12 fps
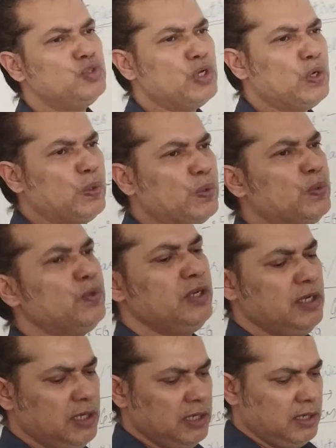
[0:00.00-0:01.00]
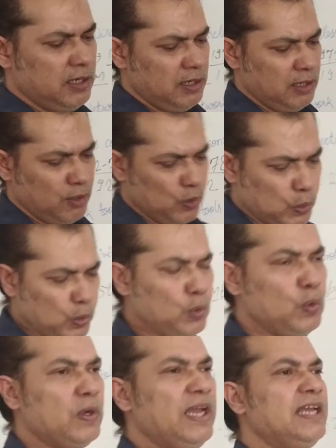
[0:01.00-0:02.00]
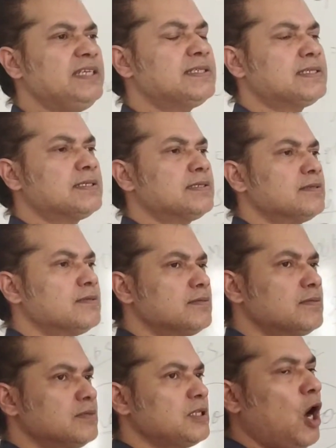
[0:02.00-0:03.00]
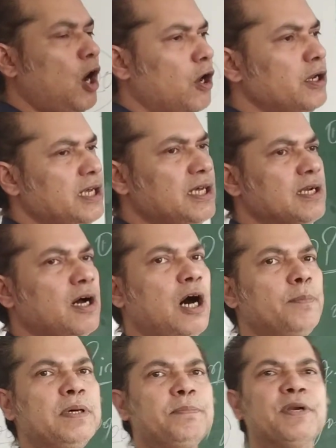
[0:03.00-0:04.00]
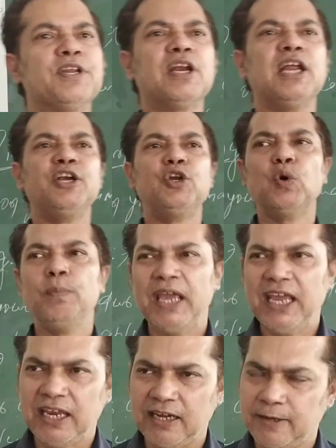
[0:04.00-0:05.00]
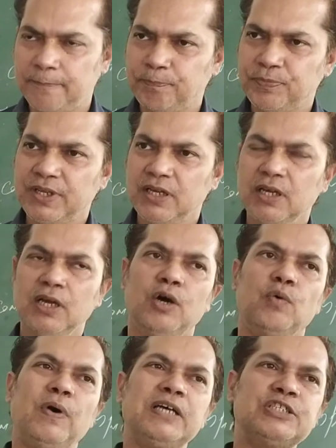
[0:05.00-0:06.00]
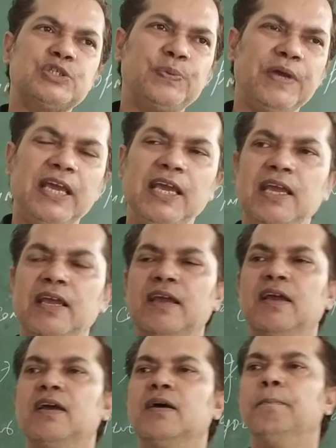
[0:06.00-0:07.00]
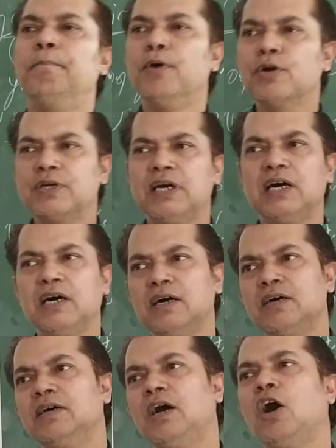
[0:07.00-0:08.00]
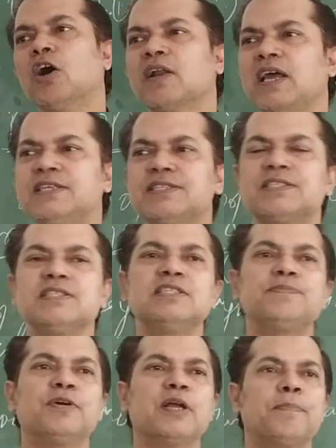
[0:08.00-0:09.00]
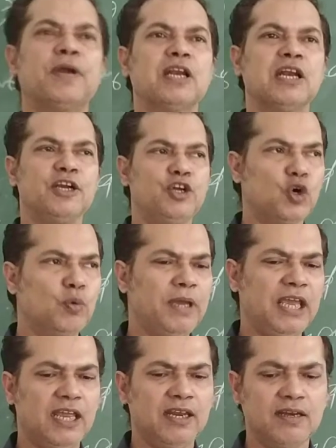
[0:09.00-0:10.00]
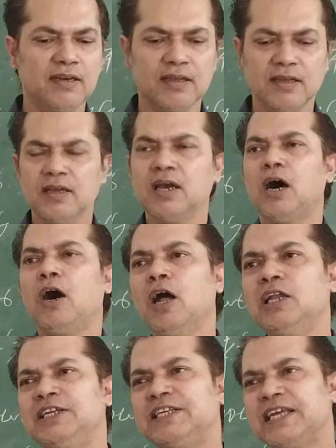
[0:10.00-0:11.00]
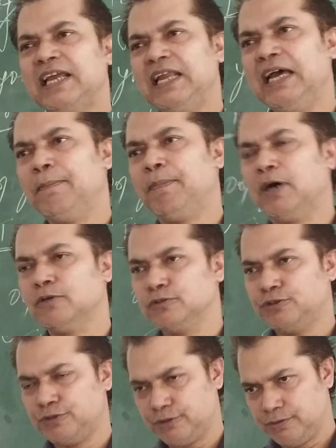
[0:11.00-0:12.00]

know who is the owner of a particular domain. Once we book or register for a particular domain, all detail about